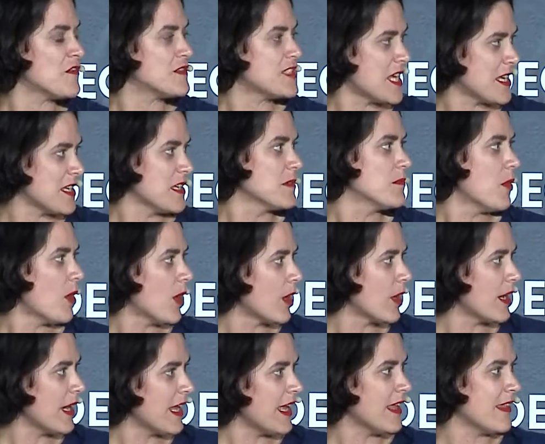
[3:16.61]
taking
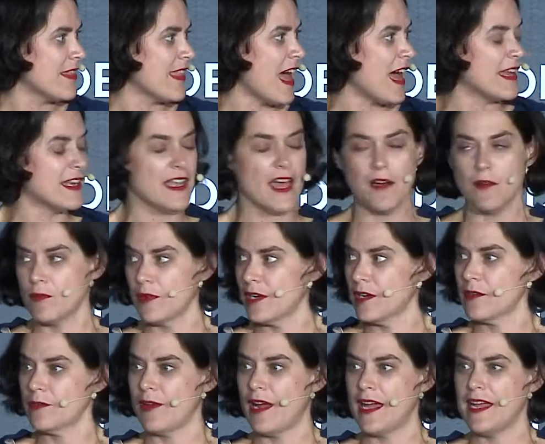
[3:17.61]
part in that
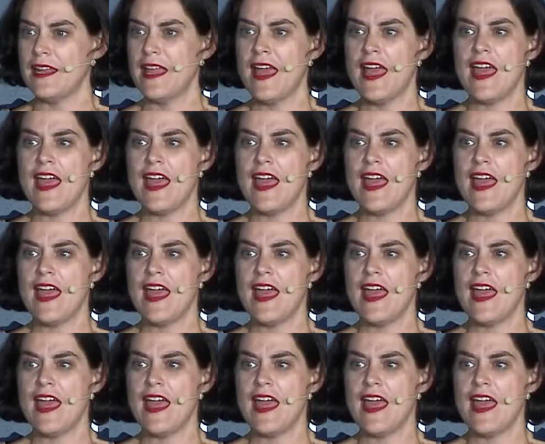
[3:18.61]
network, right?